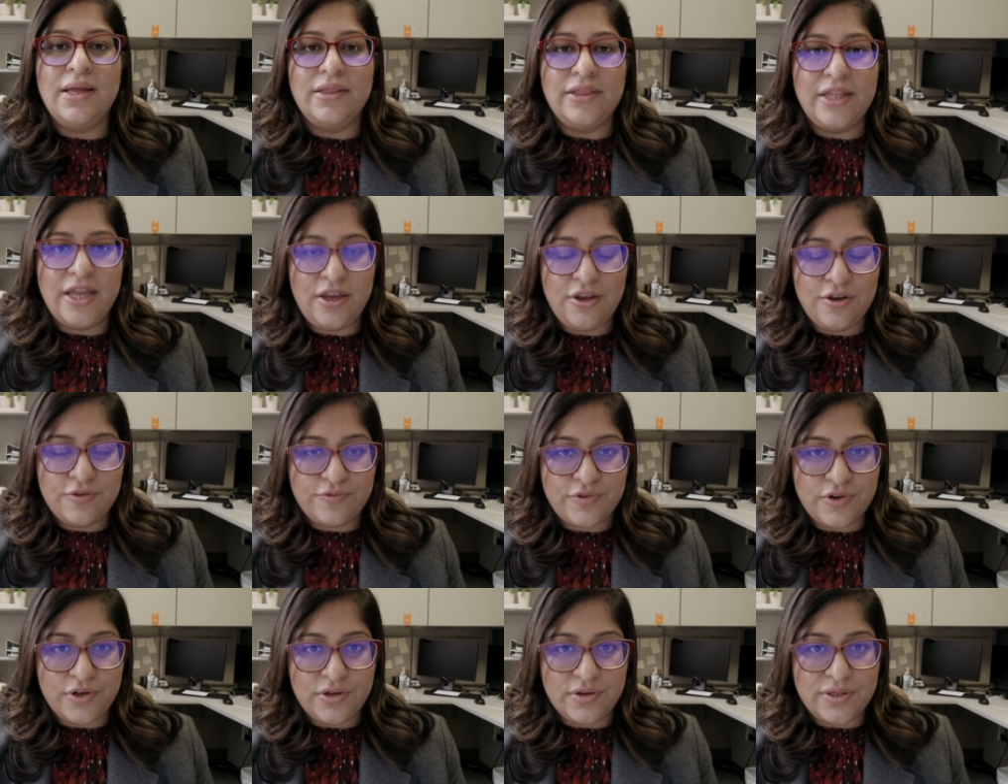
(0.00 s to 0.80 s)
Thank you
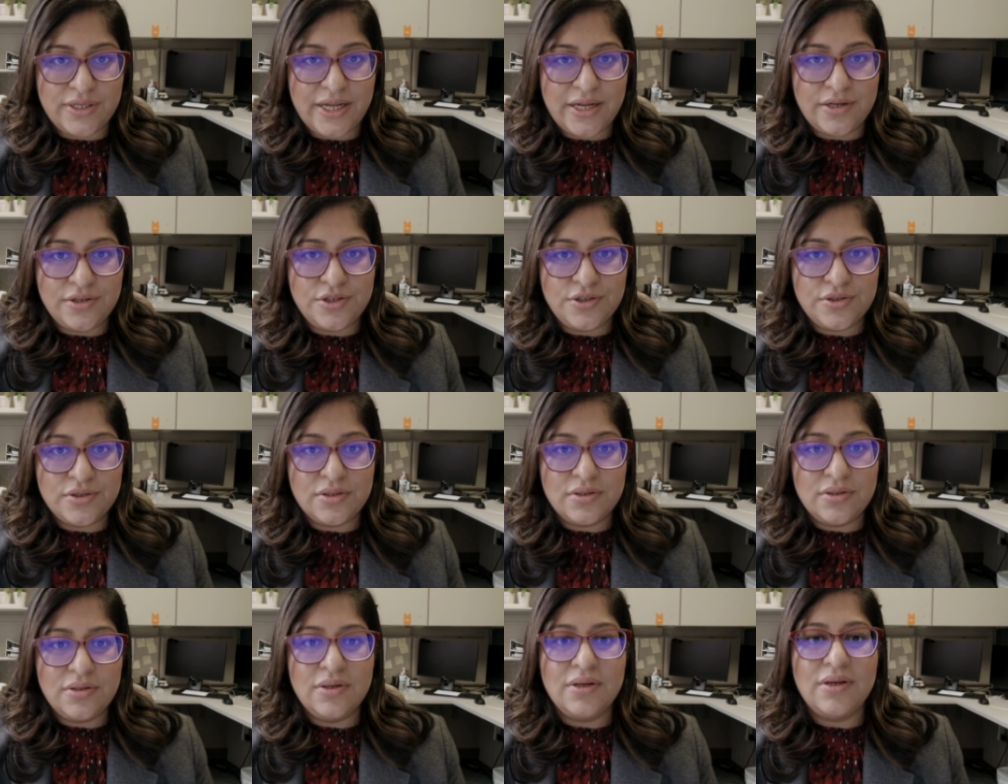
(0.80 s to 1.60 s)
for your
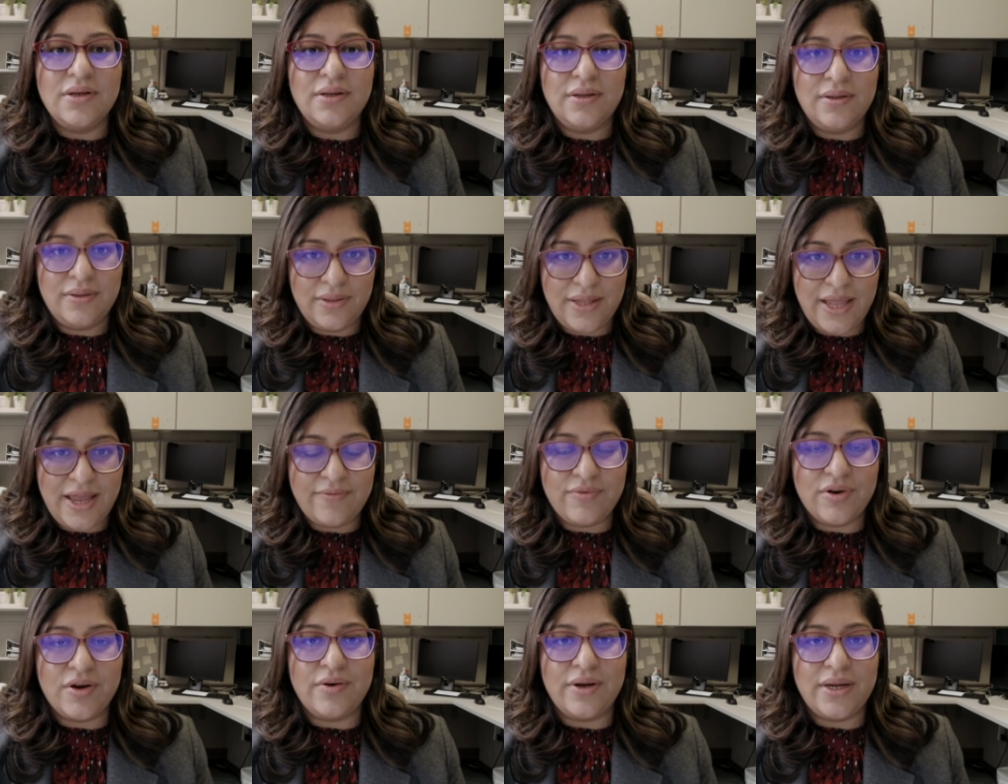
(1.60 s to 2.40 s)
attention.
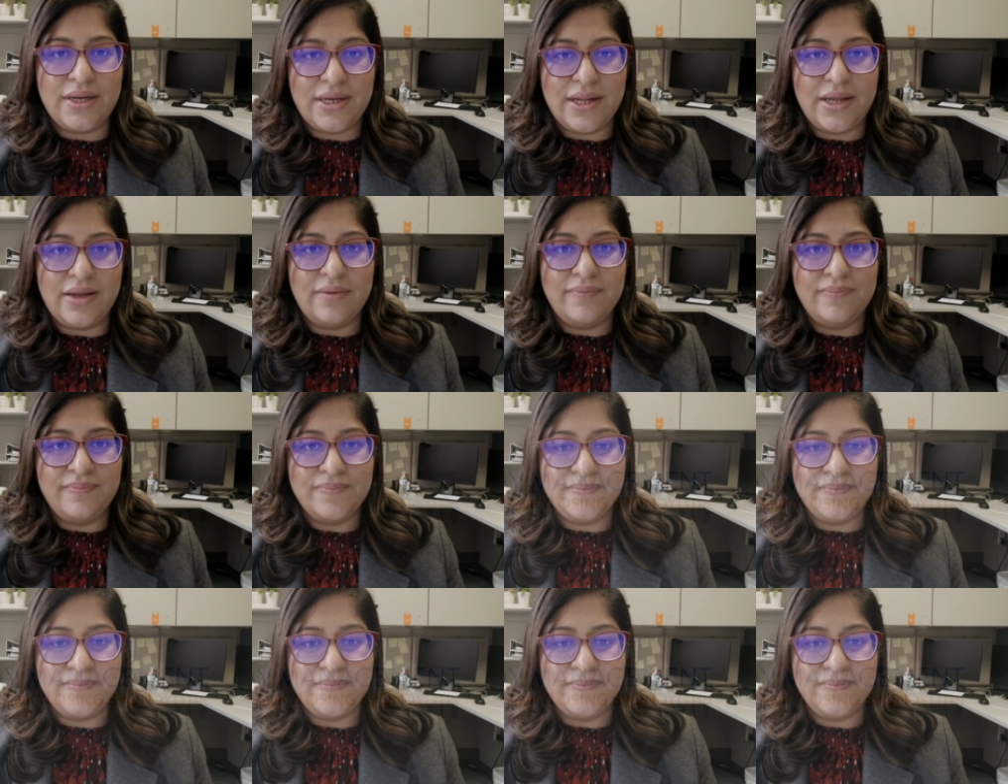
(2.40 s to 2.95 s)
Have a great day.